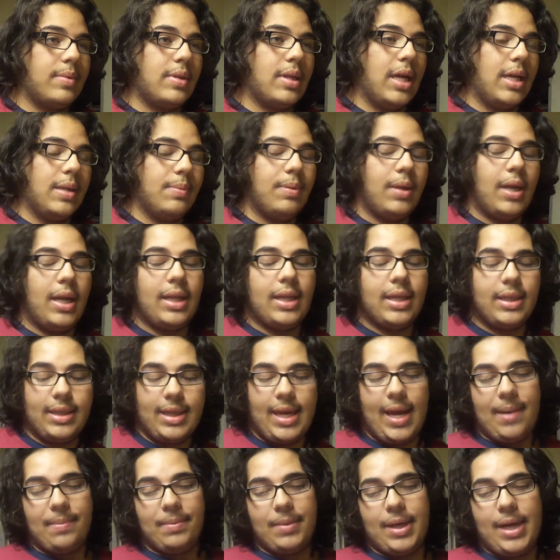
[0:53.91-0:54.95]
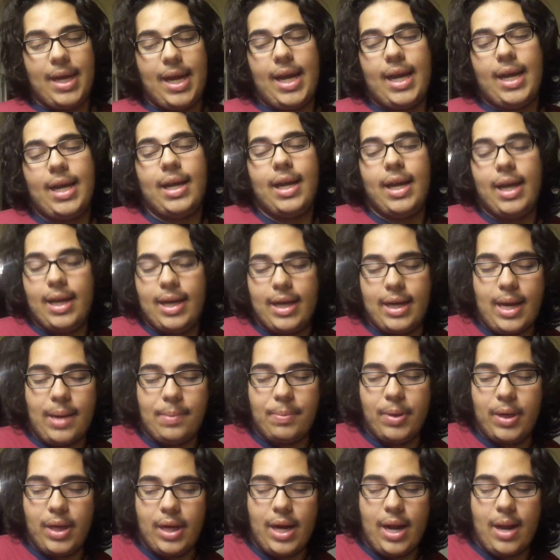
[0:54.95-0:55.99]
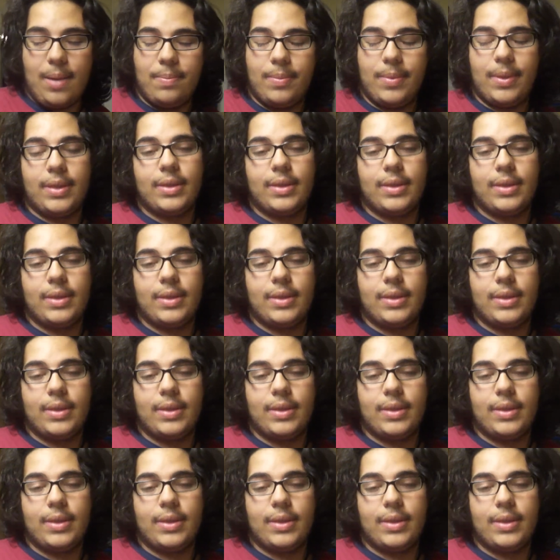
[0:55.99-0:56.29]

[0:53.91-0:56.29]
I played this game today and I put it up.